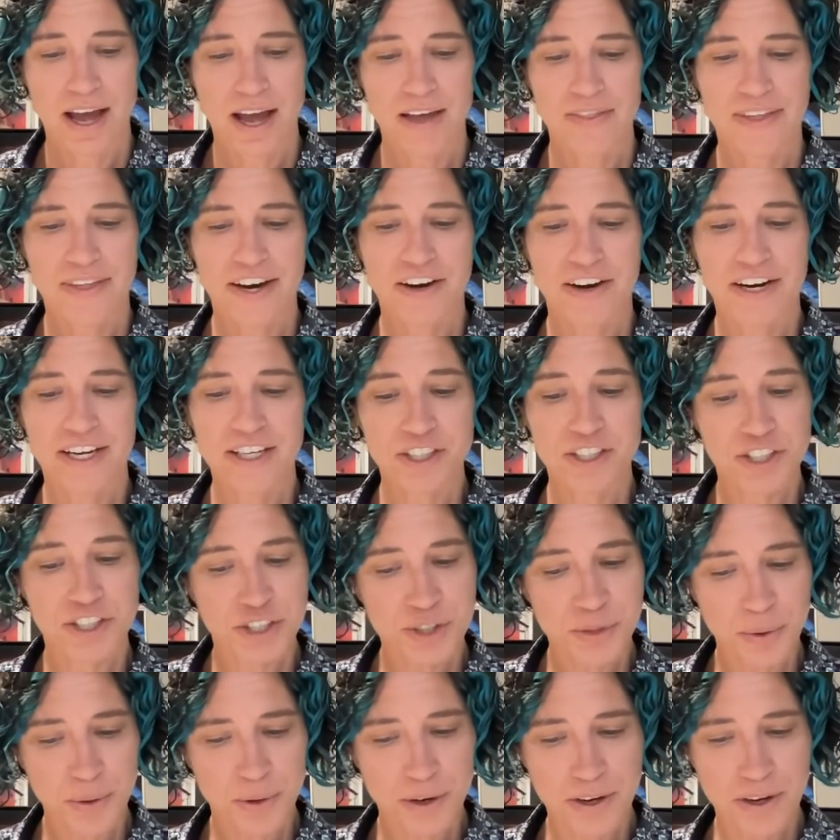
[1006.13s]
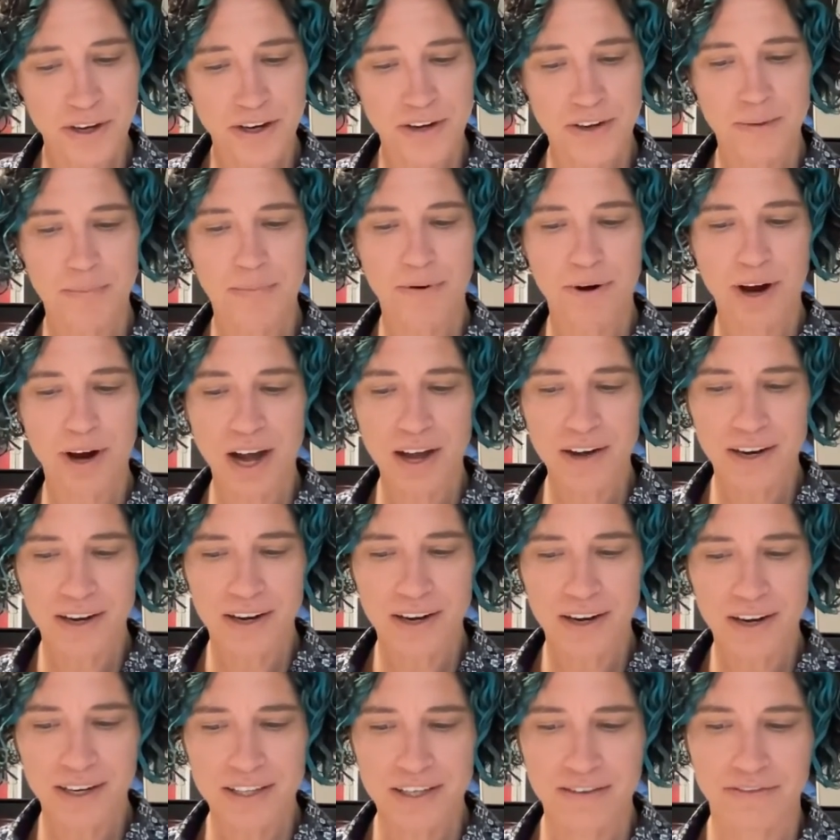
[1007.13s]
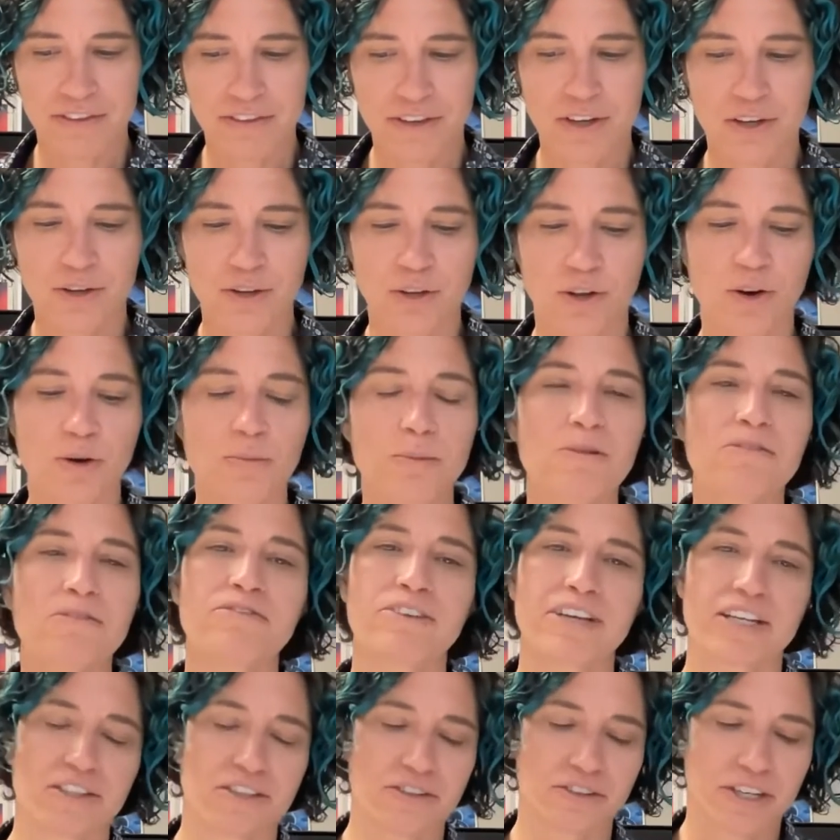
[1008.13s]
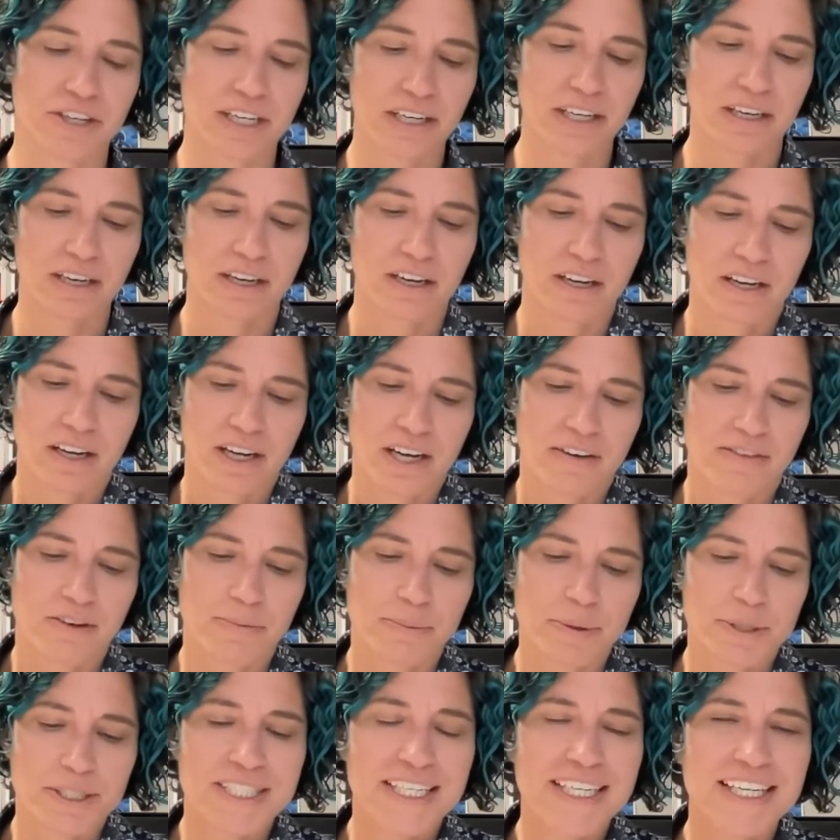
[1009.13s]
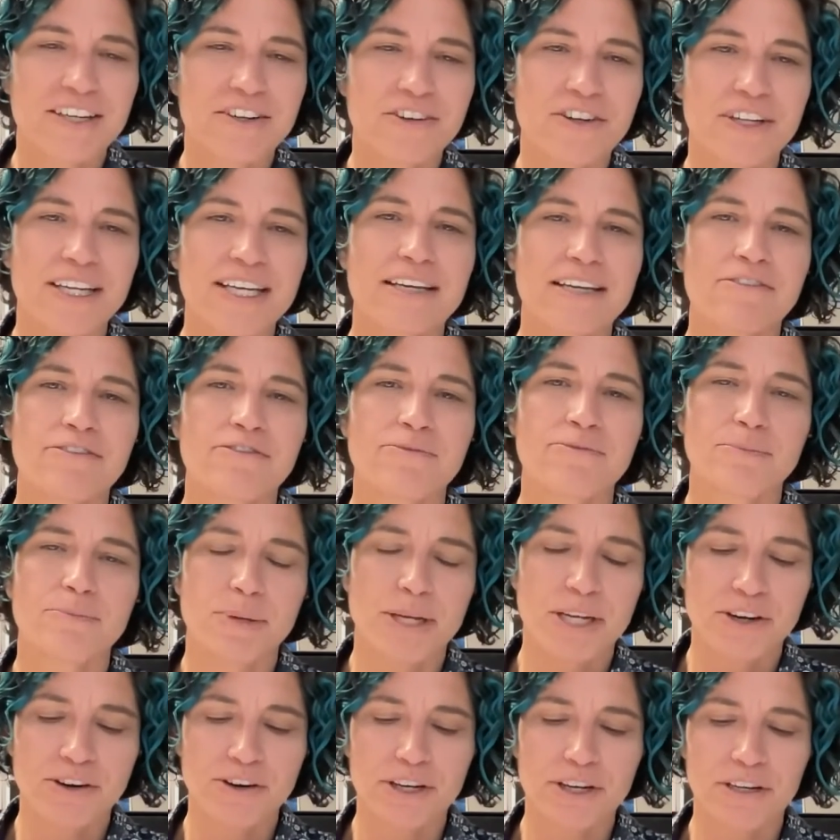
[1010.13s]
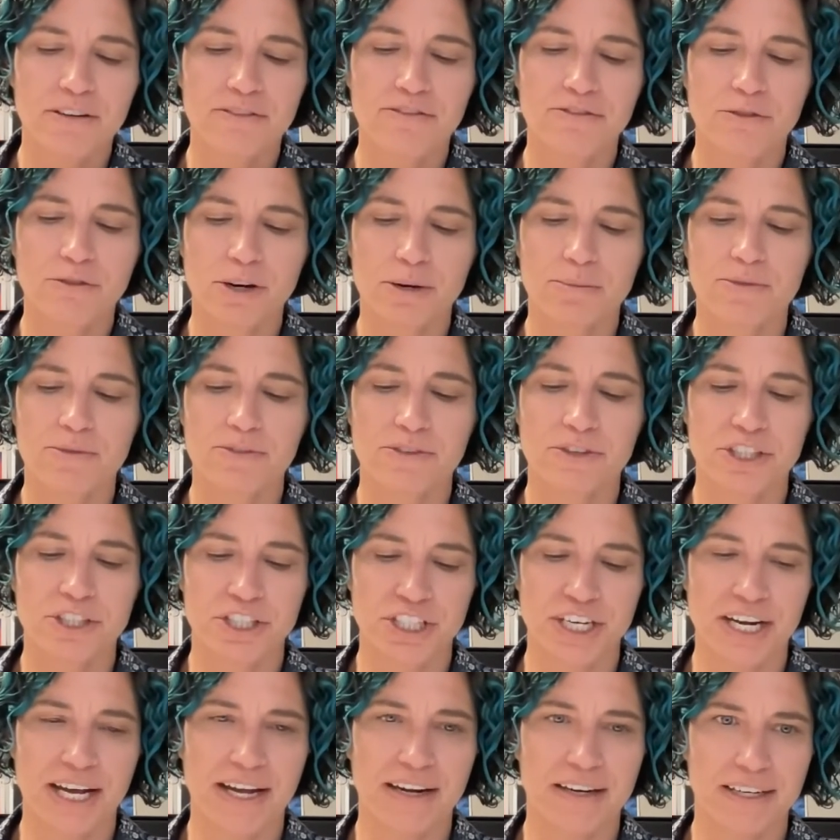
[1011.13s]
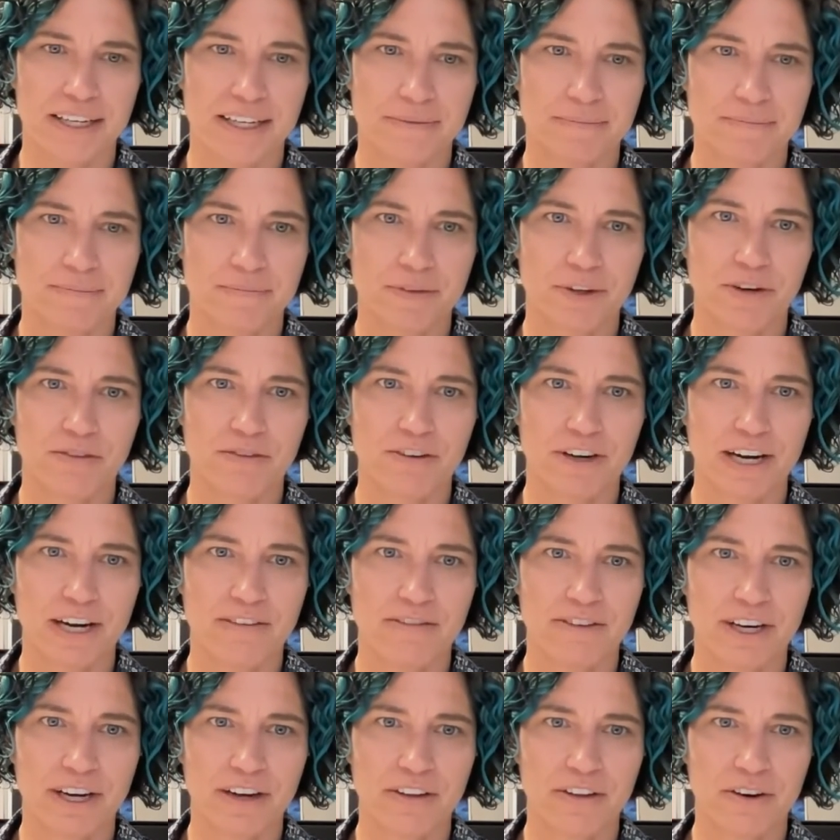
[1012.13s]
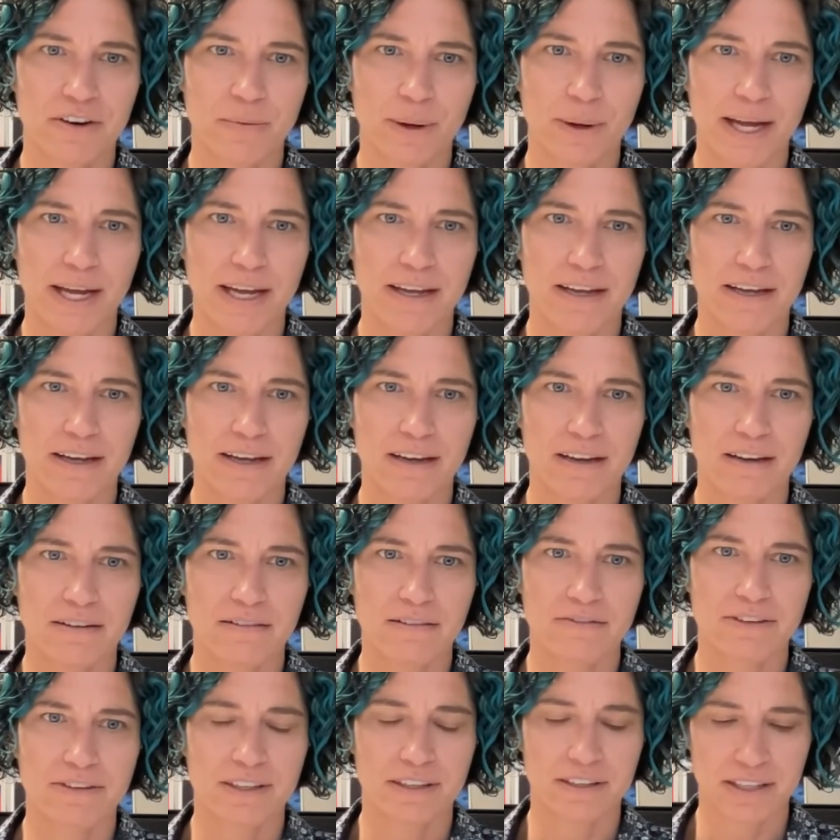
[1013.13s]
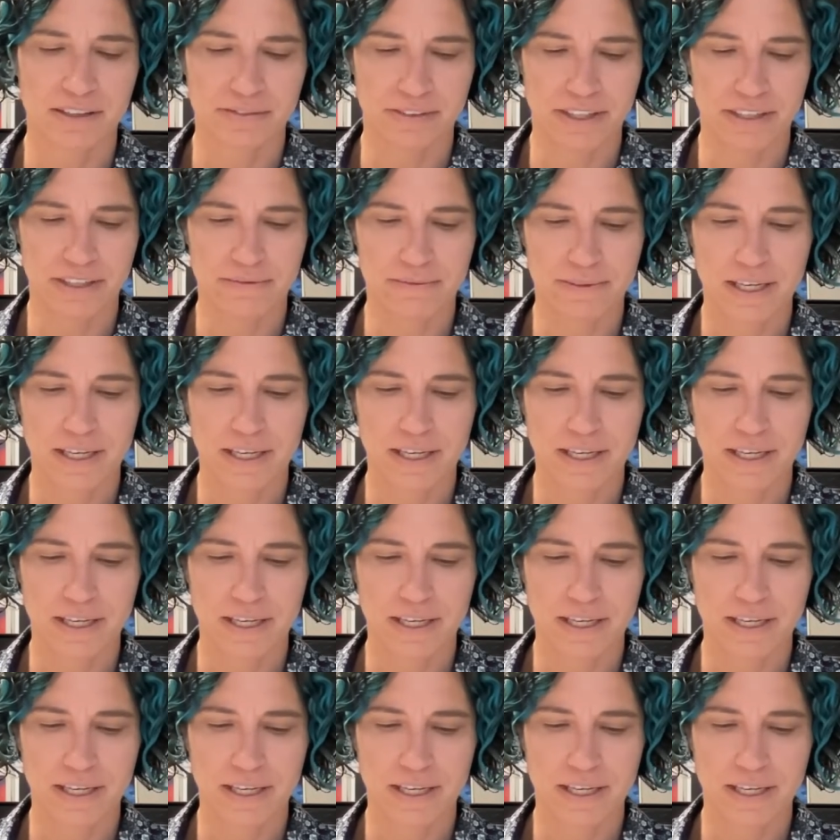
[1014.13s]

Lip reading: They're, in short, the product of the global victory of a particularly imperial form of Christianity over every other way of living.